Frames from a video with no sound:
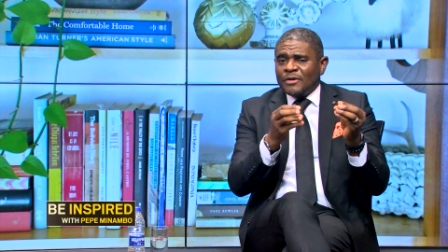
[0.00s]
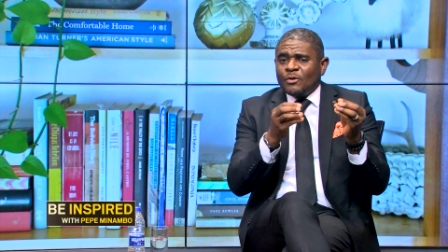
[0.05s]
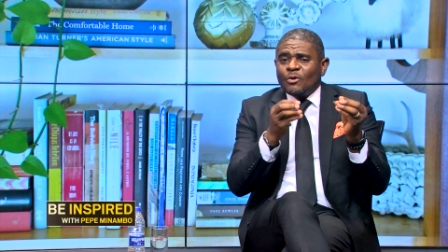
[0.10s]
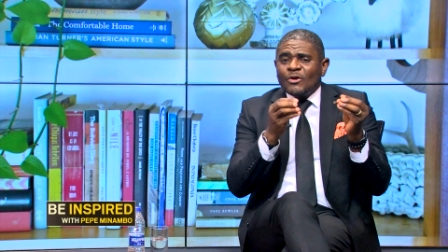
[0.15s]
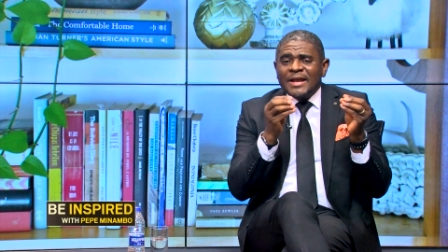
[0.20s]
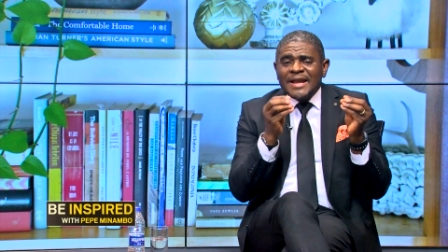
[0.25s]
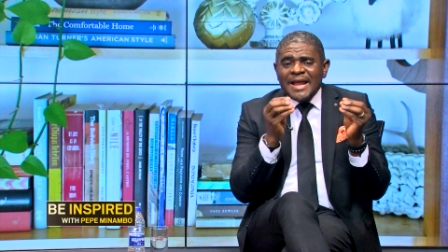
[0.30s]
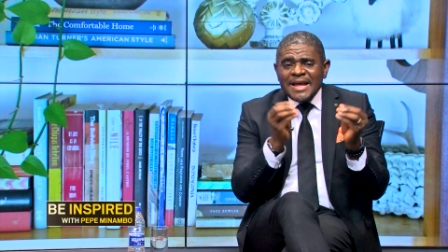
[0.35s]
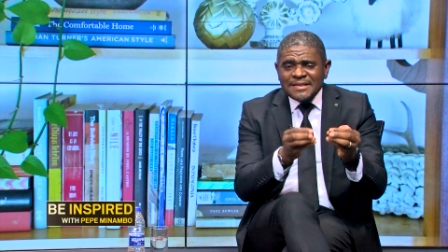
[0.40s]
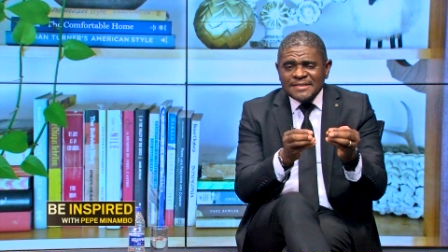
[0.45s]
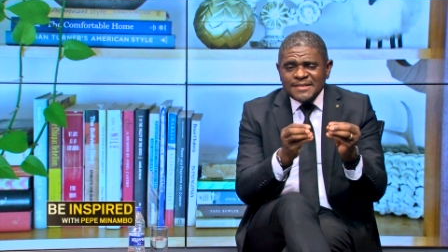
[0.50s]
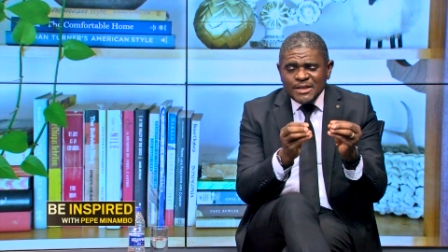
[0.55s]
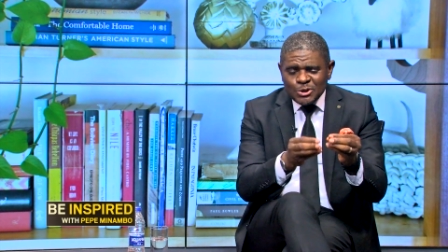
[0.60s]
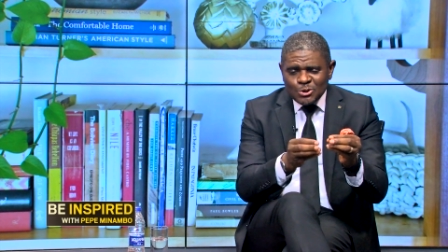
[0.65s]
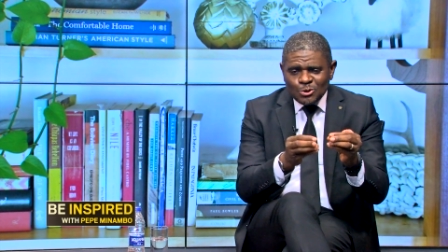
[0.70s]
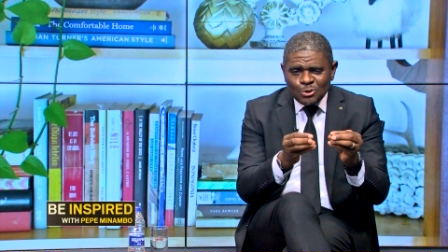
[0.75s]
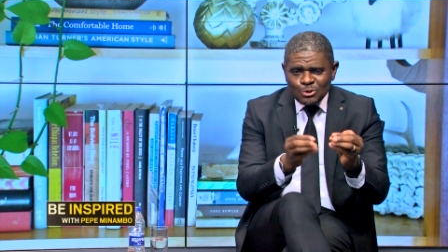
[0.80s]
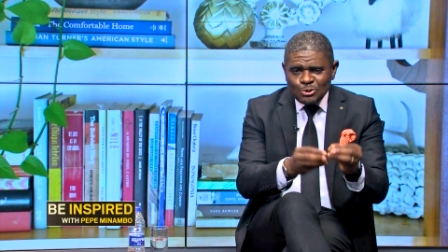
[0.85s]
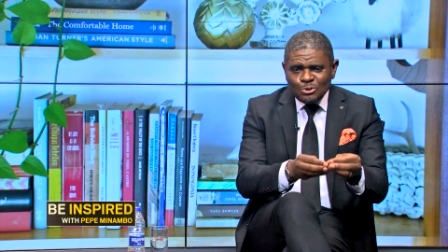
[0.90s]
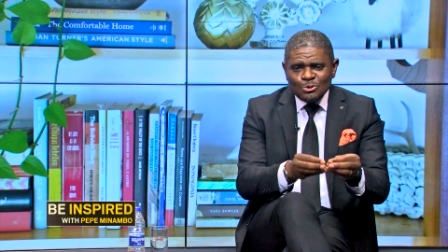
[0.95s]
an
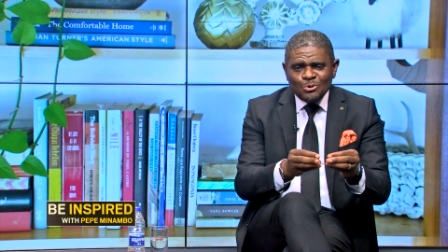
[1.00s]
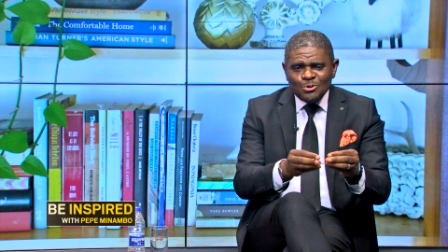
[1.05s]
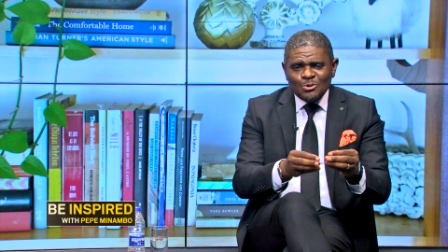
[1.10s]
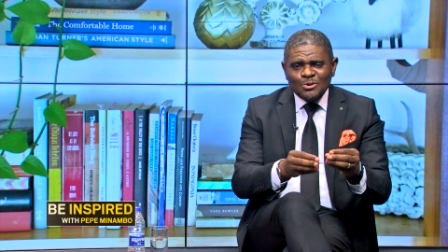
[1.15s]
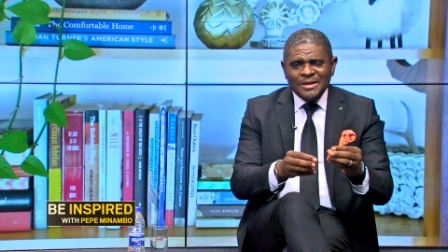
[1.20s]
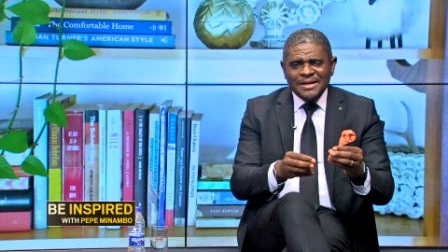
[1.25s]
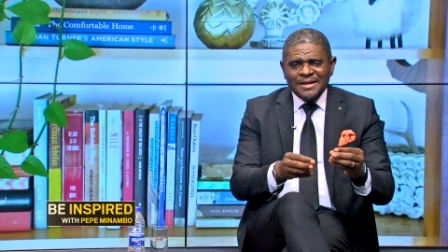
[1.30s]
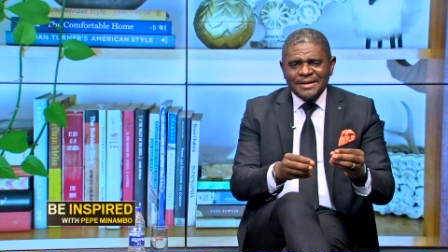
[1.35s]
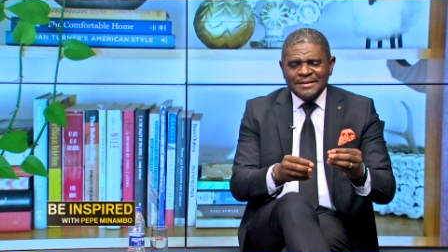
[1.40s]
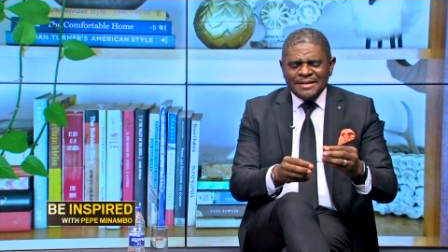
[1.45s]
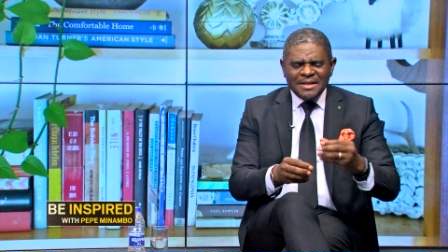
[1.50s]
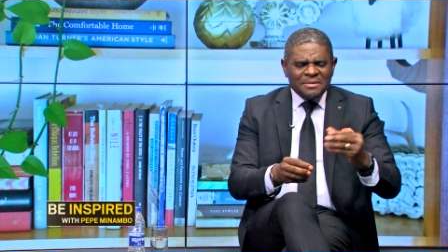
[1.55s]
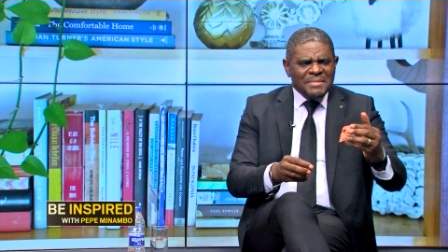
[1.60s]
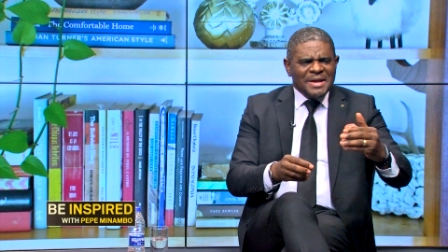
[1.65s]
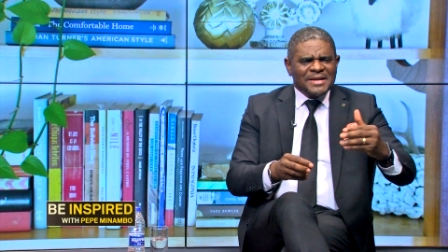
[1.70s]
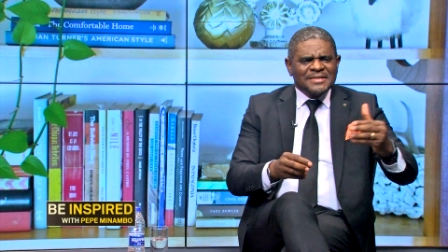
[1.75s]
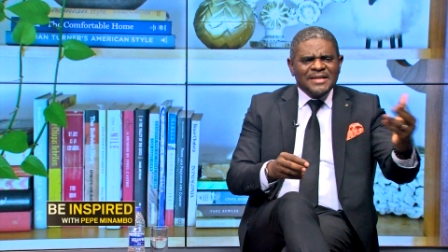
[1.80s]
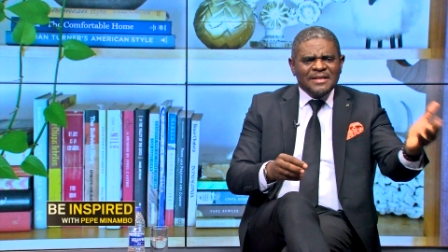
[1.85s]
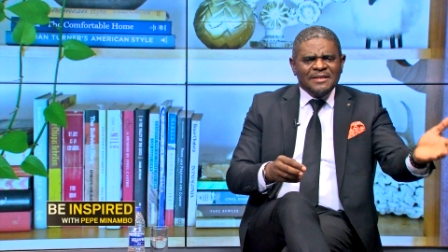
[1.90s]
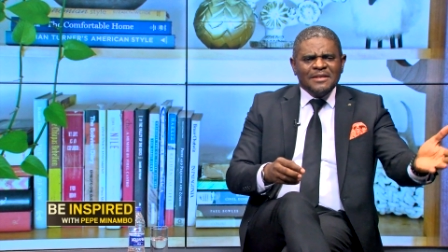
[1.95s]
organization do that
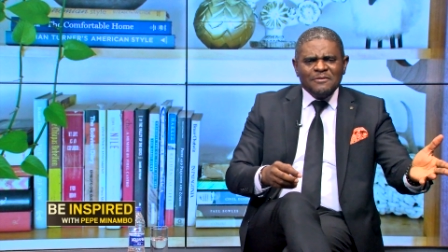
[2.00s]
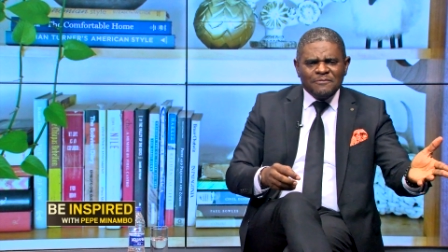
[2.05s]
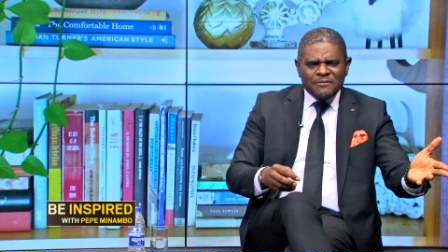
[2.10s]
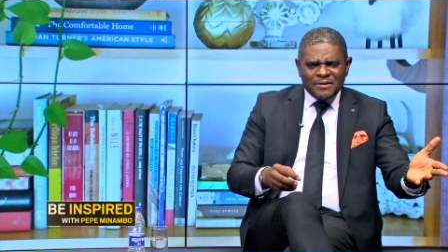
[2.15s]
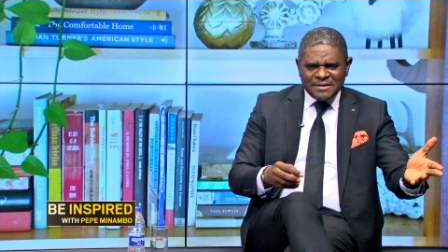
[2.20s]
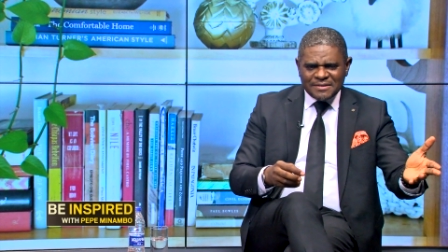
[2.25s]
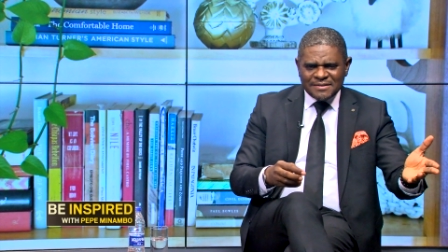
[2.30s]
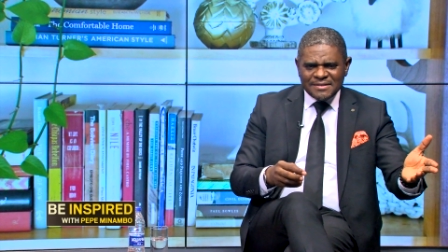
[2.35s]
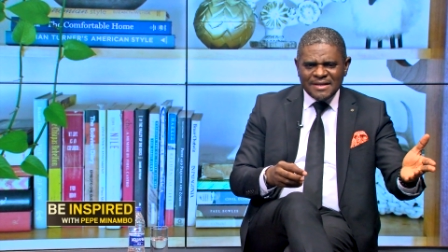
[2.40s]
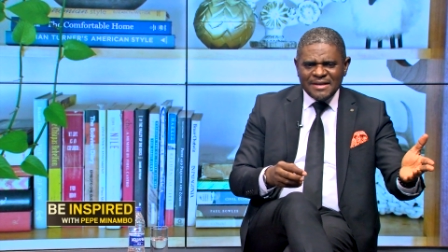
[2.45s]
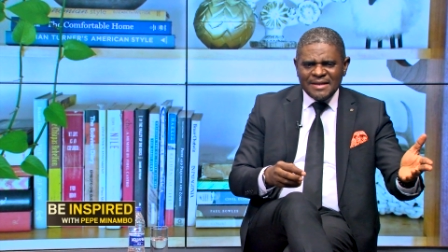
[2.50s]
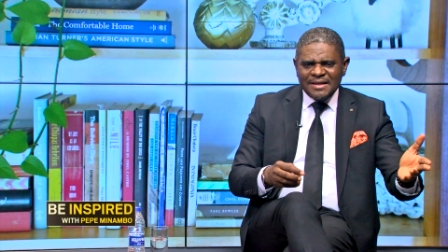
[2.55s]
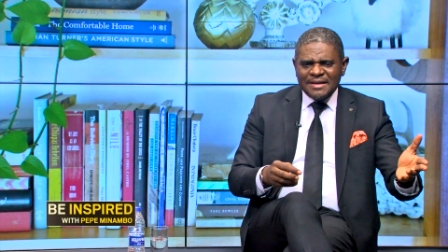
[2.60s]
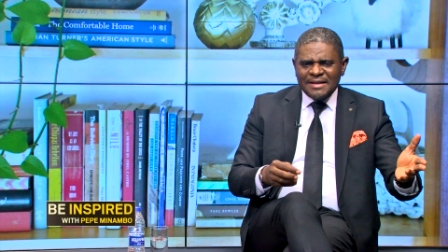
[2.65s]
makes a difference.